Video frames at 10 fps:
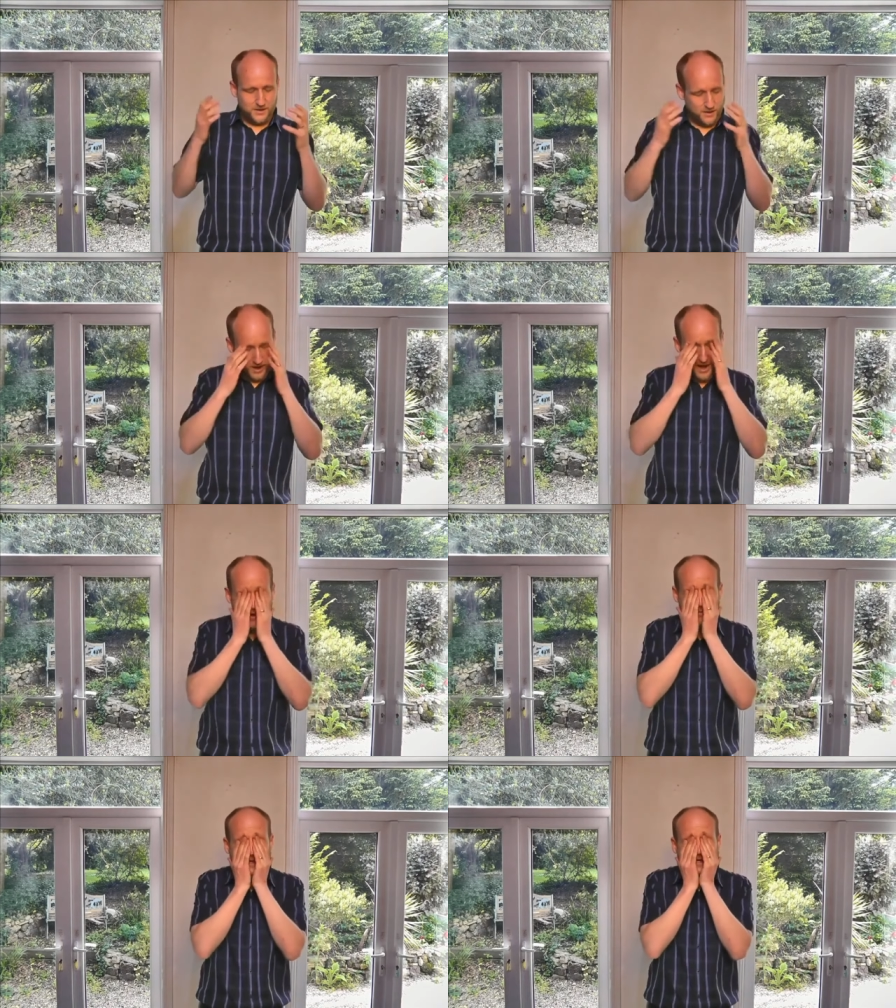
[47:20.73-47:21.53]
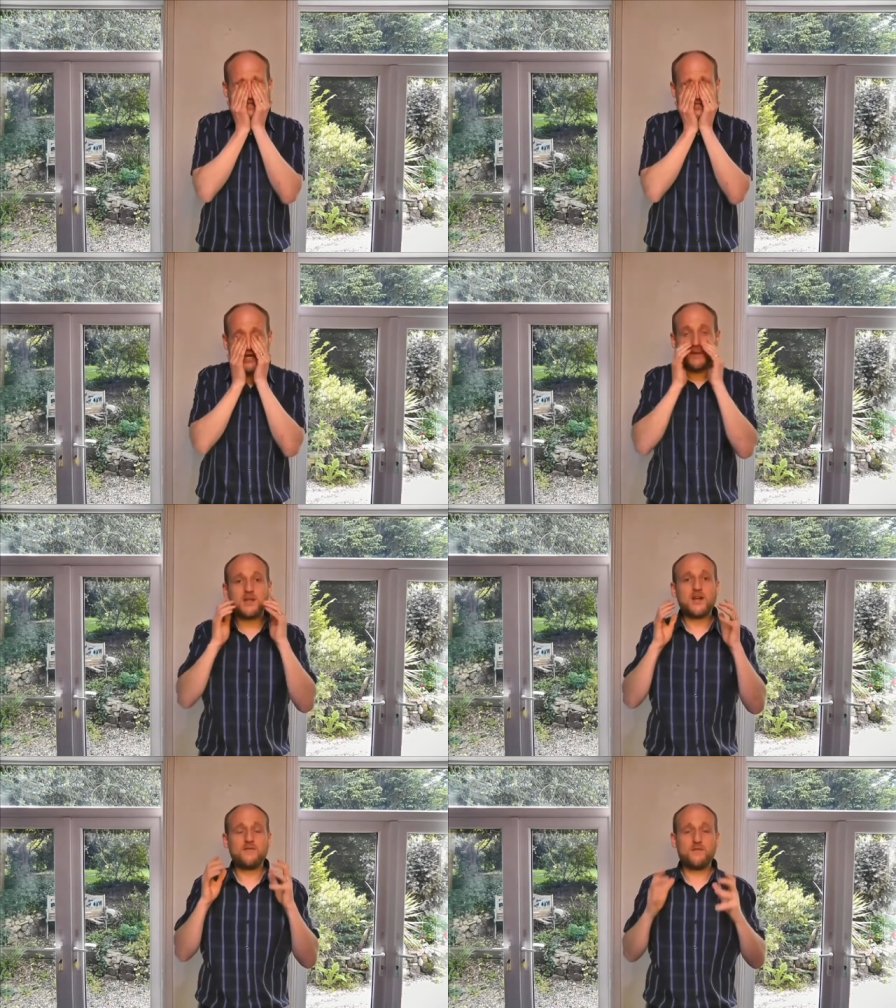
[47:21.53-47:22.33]
Oh, I hope the next
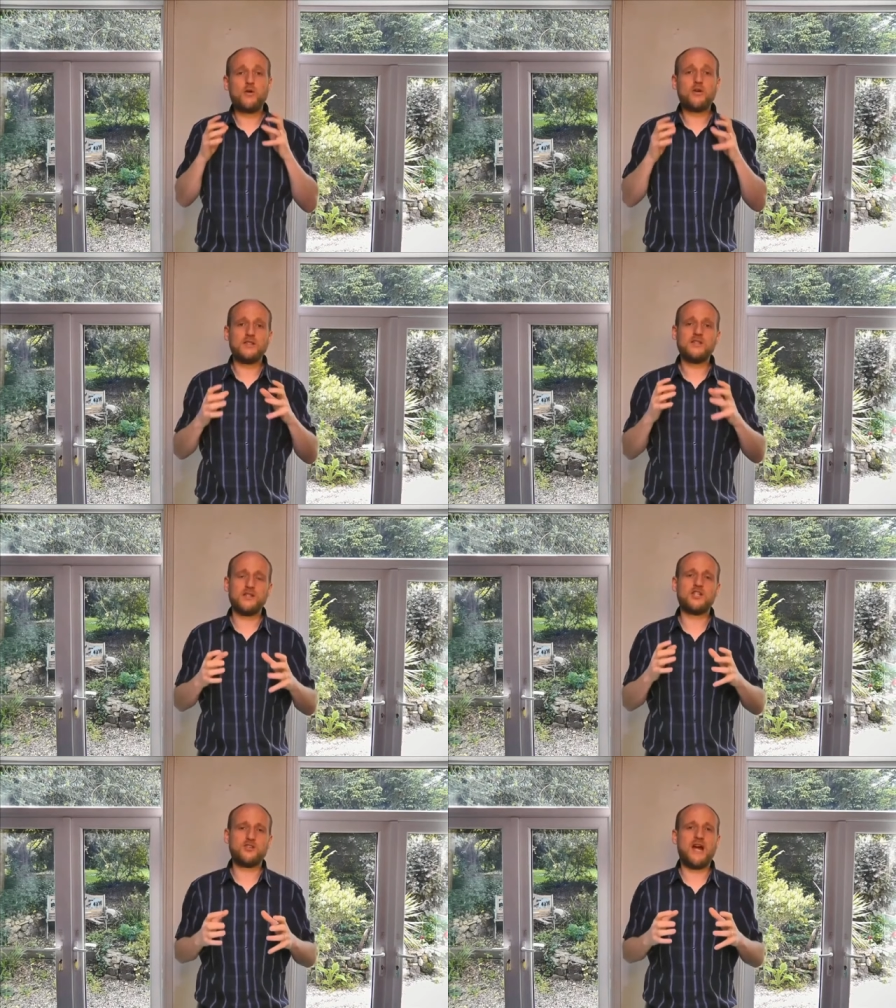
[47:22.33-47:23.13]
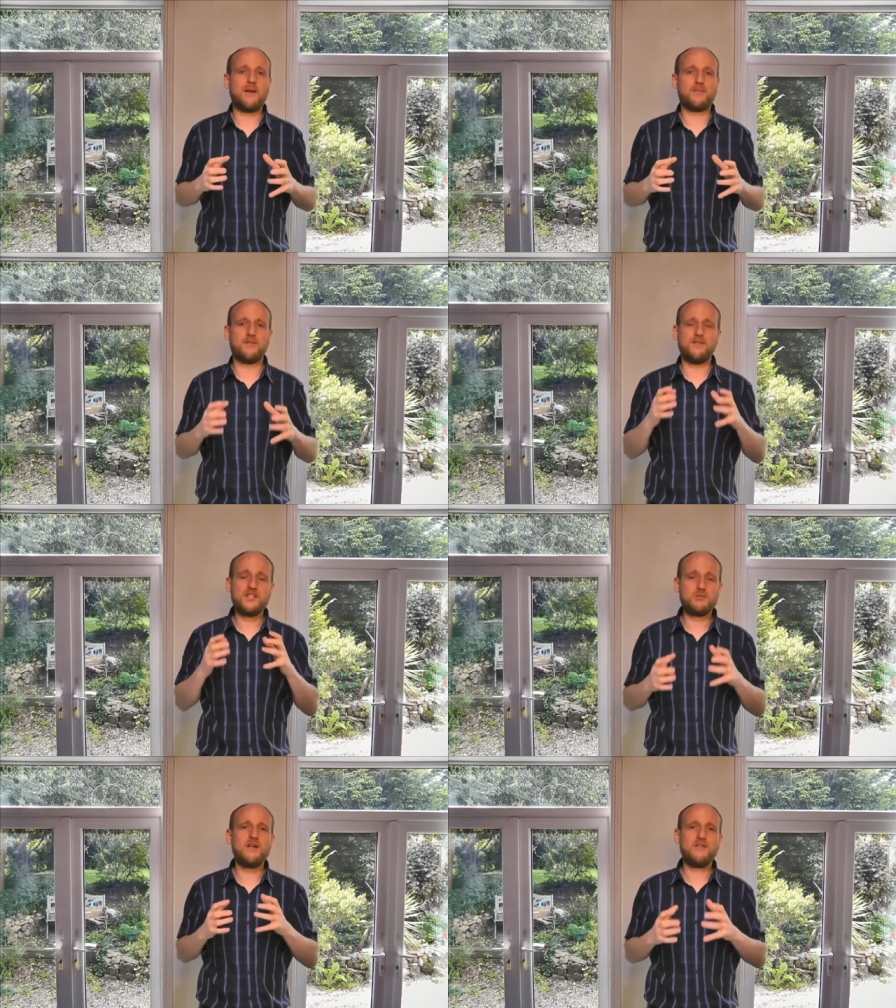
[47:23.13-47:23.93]
time that I fall into this trap of
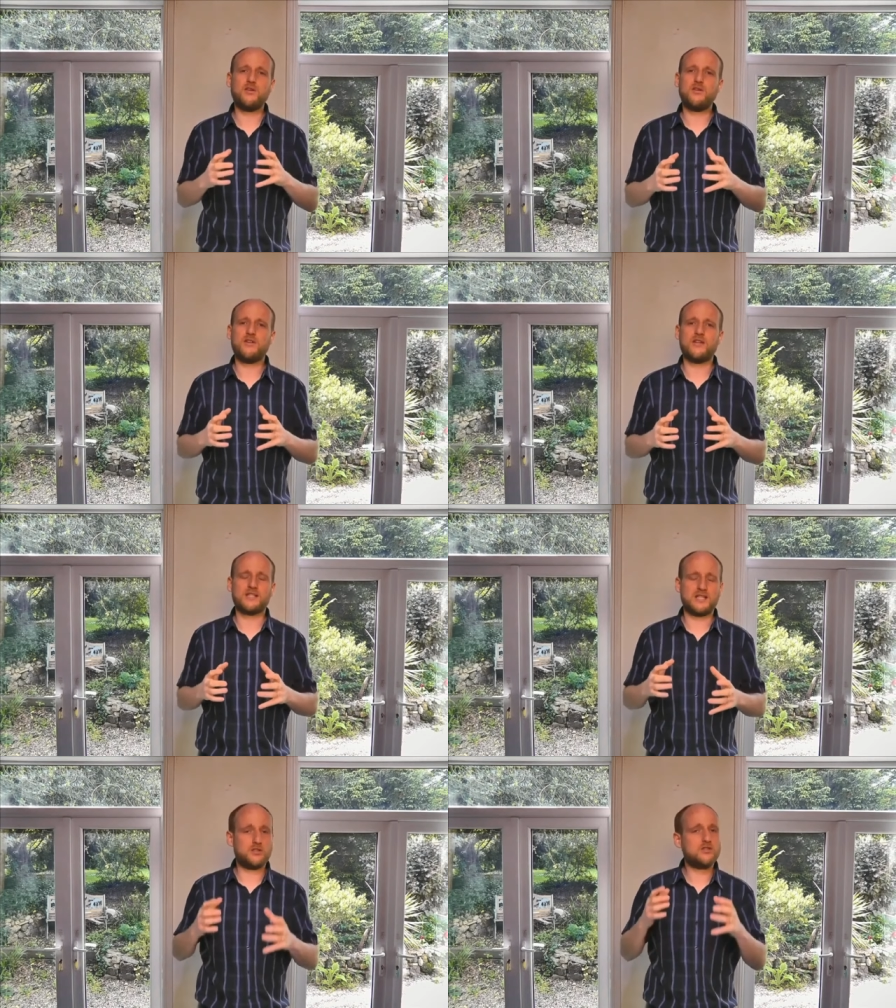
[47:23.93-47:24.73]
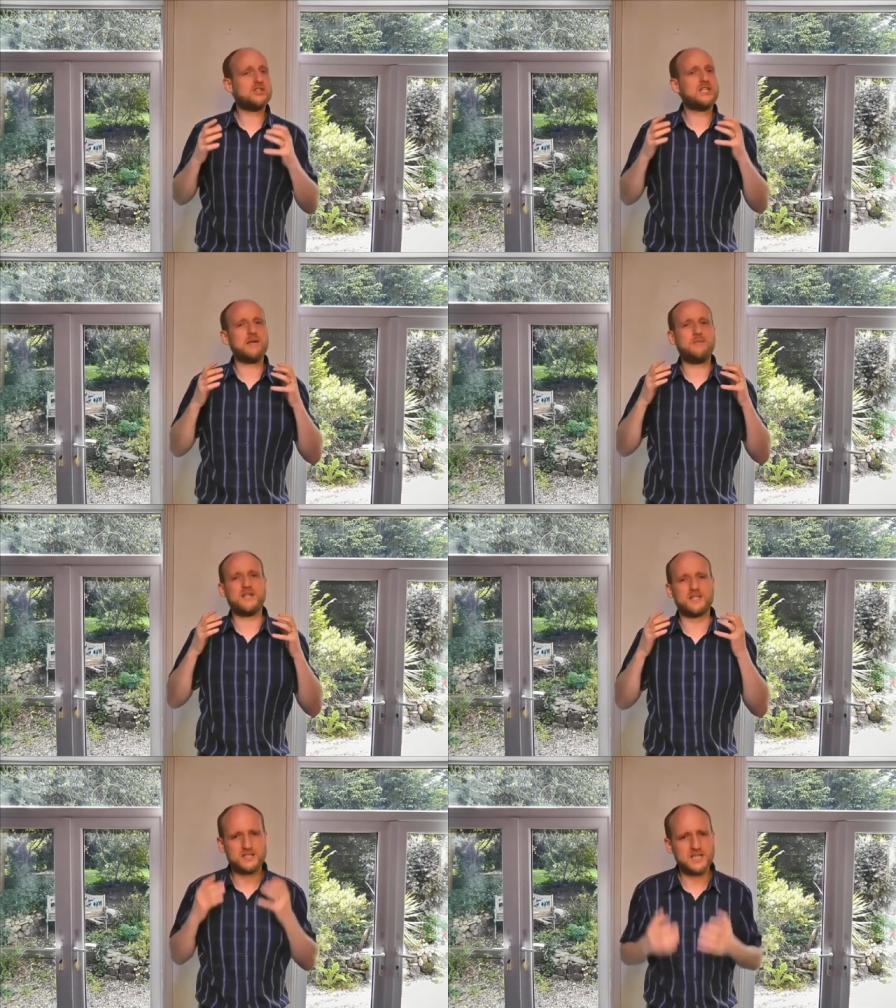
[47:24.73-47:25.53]
this way of doing things and it doesn't take
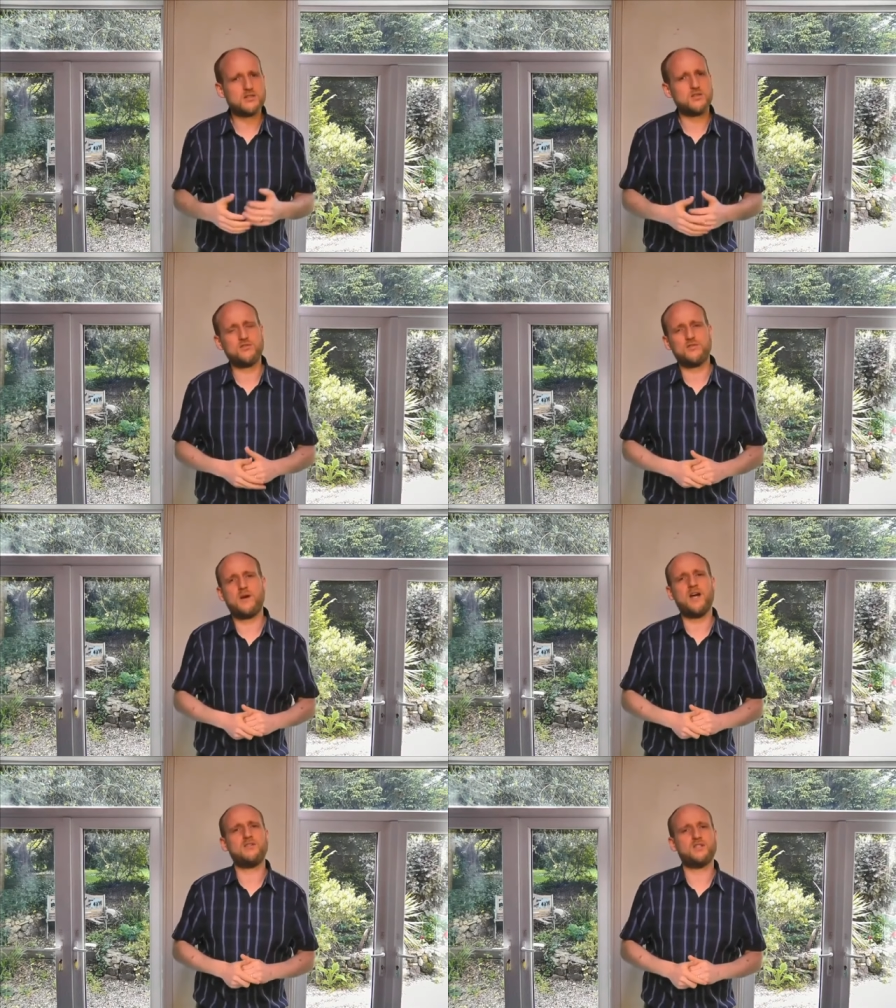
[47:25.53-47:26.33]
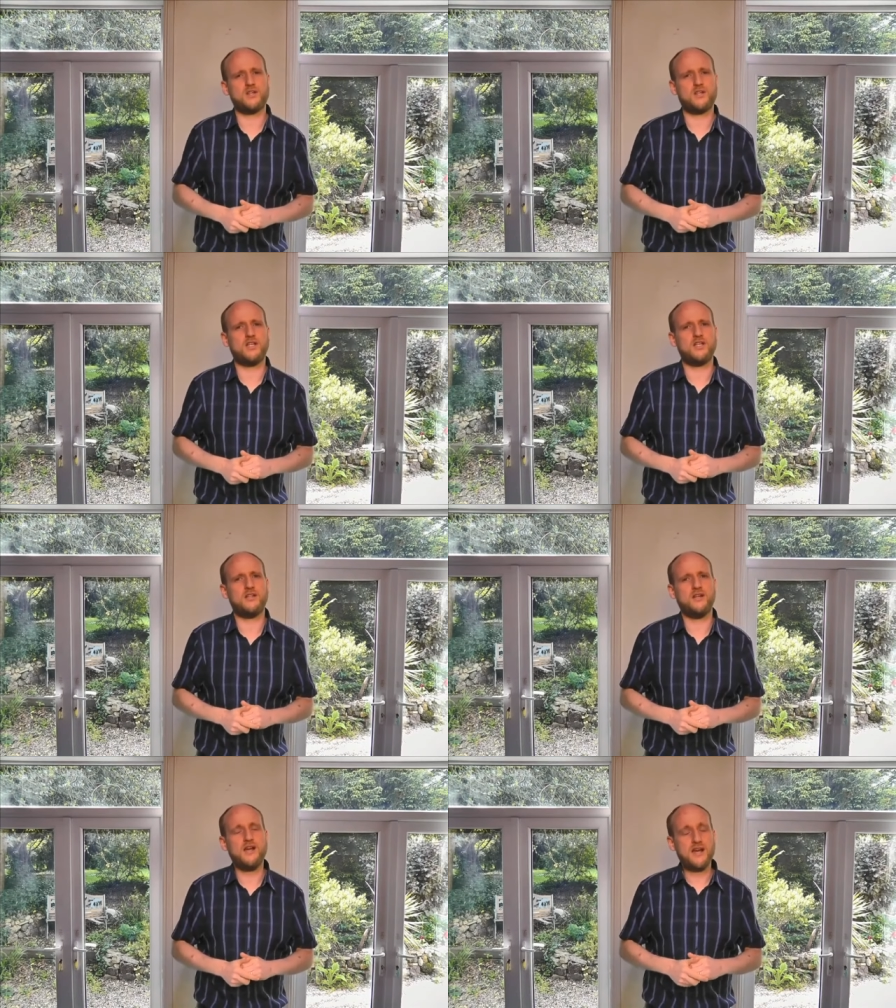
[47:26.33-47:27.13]
me a 600 mile journey